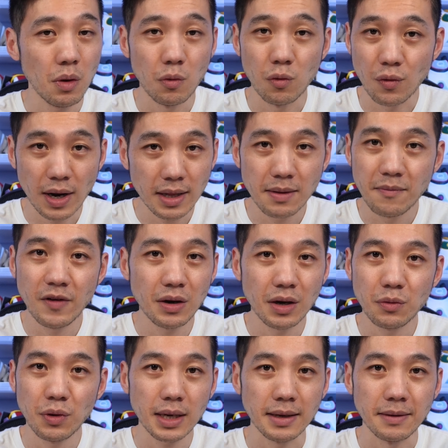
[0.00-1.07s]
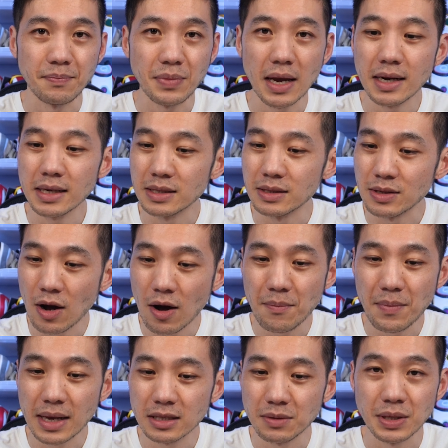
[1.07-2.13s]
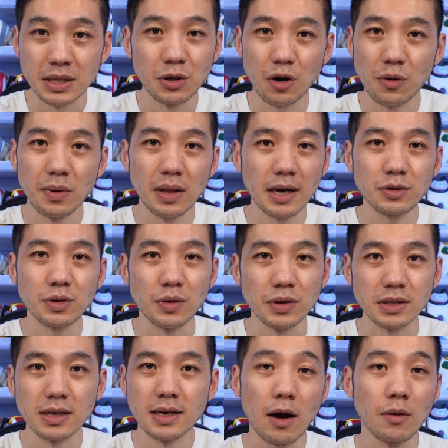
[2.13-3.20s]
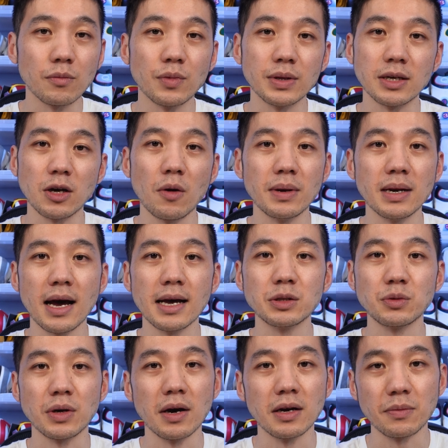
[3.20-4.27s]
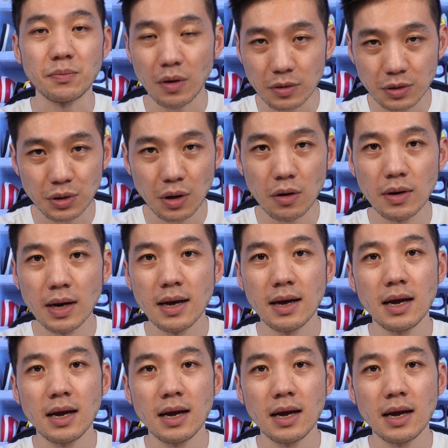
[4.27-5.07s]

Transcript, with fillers: will wreck them very quickly. It is not meant to be durable outdoors. Now, when the Kobe nines were going to Protro,